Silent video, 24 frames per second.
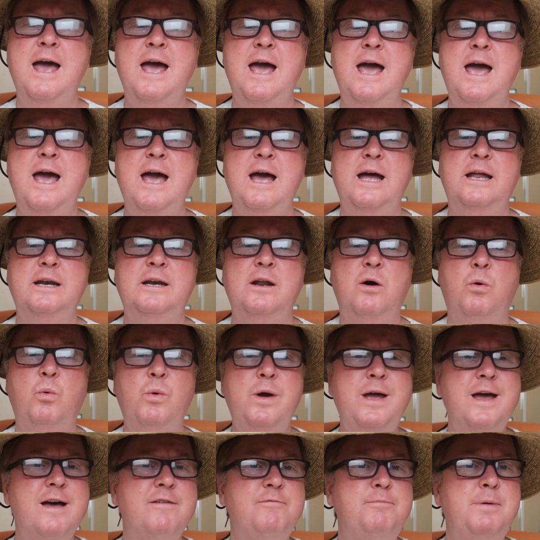and
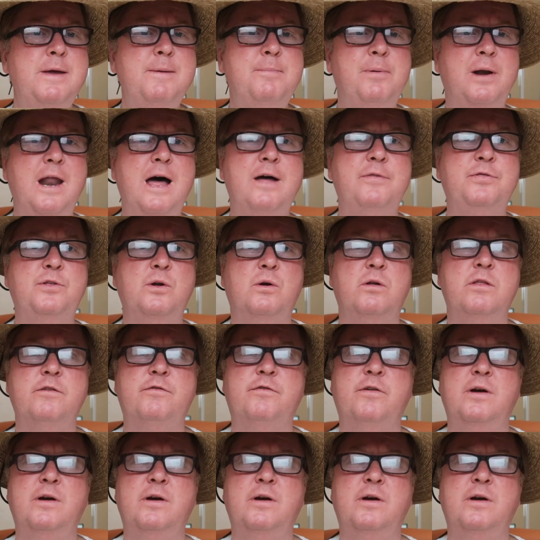we have people out there on the